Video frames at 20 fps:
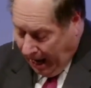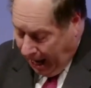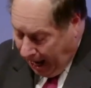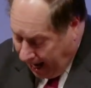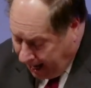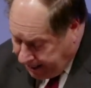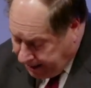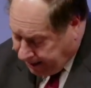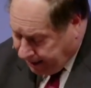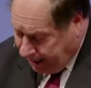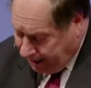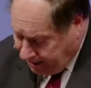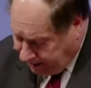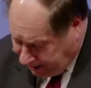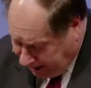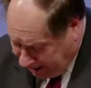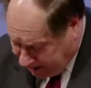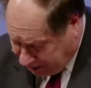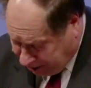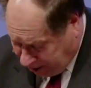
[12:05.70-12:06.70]

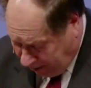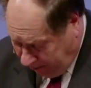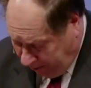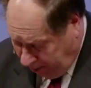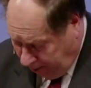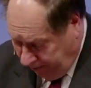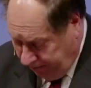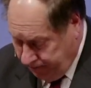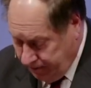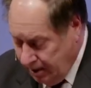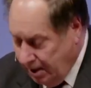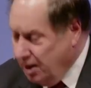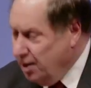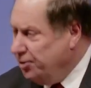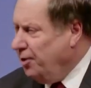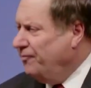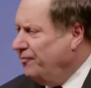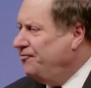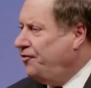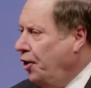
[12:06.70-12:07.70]
uncontestable.
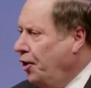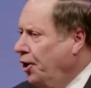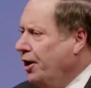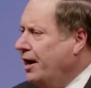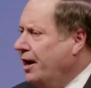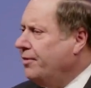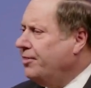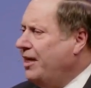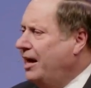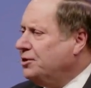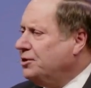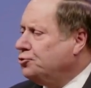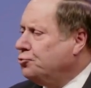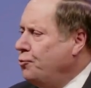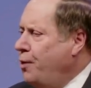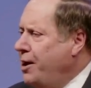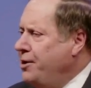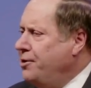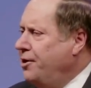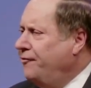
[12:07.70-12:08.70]
The verdict that's
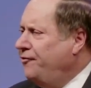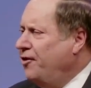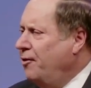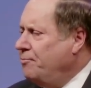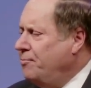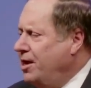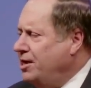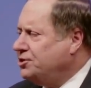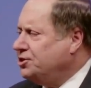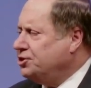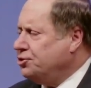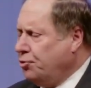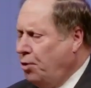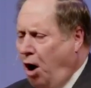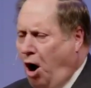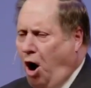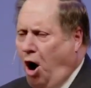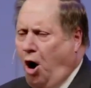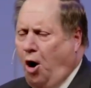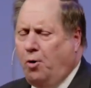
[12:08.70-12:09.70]
rendered from this
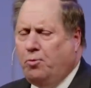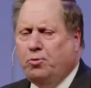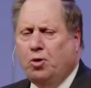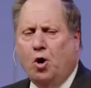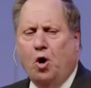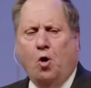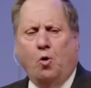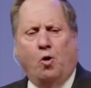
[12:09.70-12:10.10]
throne